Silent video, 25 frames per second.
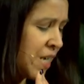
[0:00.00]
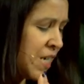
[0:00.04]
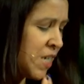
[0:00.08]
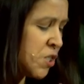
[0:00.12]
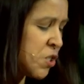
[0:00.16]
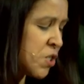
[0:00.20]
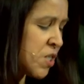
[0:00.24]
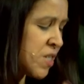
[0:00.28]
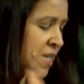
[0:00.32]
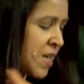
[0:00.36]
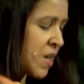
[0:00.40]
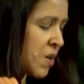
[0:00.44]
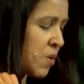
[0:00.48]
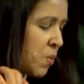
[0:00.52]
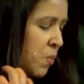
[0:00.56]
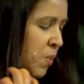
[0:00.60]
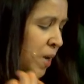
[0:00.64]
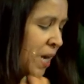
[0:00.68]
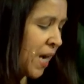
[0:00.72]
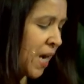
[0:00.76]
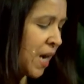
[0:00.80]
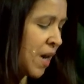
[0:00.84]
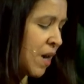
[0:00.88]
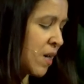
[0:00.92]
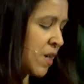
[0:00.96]
And she said,
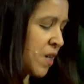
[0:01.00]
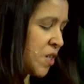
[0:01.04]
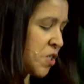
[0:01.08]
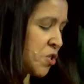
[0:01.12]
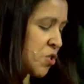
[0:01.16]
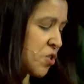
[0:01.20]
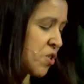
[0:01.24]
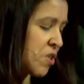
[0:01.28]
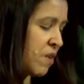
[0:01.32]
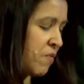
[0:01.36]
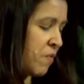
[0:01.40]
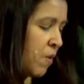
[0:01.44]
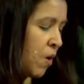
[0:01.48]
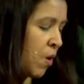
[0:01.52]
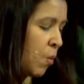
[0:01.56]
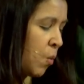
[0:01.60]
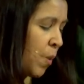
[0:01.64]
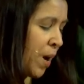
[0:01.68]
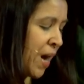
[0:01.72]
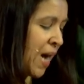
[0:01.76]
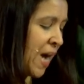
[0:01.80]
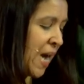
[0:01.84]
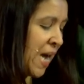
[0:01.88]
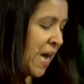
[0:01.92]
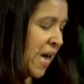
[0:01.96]
We can't achieve our
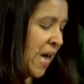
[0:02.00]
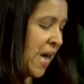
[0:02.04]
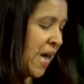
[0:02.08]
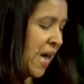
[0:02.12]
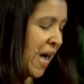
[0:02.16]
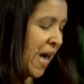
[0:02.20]
way